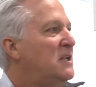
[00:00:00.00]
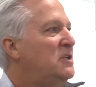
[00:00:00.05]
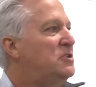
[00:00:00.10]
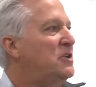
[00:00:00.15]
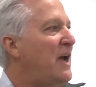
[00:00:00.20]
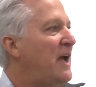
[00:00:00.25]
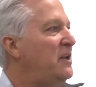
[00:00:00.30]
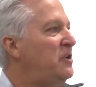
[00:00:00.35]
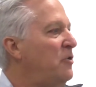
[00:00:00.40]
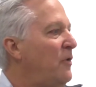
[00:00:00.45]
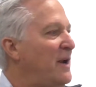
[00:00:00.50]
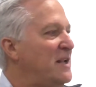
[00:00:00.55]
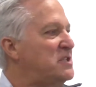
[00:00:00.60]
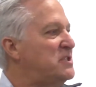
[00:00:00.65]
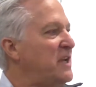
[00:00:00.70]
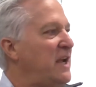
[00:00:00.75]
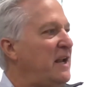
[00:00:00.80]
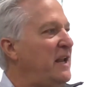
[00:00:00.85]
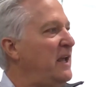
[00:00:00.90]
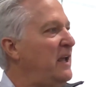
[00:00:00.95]
John, do you want to
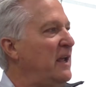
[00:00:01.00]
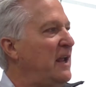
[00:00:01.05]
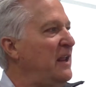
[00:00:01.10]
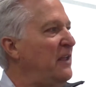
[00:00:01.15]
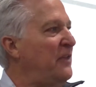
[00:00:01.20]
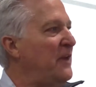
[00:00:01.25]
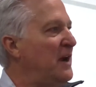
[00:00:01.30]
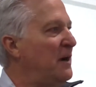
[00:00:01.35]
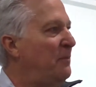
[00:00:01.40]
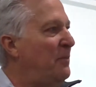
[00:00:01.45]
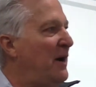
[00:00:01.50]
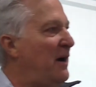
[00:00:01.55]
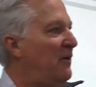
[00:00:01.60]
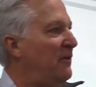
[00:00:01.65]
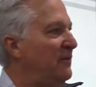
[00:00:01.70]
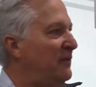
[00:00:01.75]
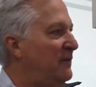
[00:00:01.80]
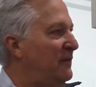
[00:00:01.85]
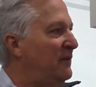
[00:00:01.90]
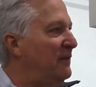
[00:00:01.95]
say anything
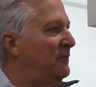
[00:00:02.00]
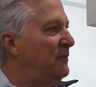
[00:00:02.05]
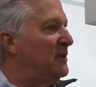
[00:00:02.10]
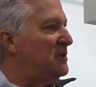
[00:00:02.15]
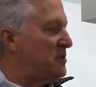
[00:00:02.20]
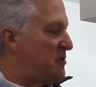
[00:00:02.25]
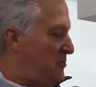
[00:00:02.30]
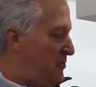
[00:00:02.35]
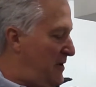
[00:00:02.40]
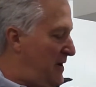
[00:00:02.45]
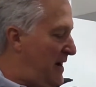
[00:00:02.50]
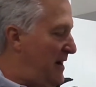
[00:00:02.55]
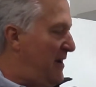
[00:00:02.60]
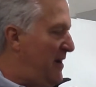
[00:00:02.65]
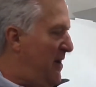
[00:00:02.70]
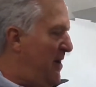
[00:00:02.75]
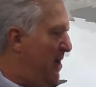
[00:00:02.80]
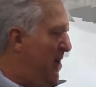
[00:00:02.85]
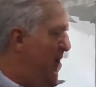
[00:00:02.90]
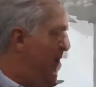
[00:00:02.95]
about what's going
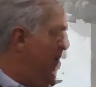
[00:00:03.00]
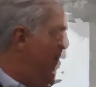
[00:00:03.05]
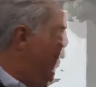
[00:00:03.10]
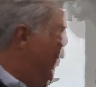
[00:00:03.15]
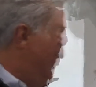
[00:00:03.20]
on?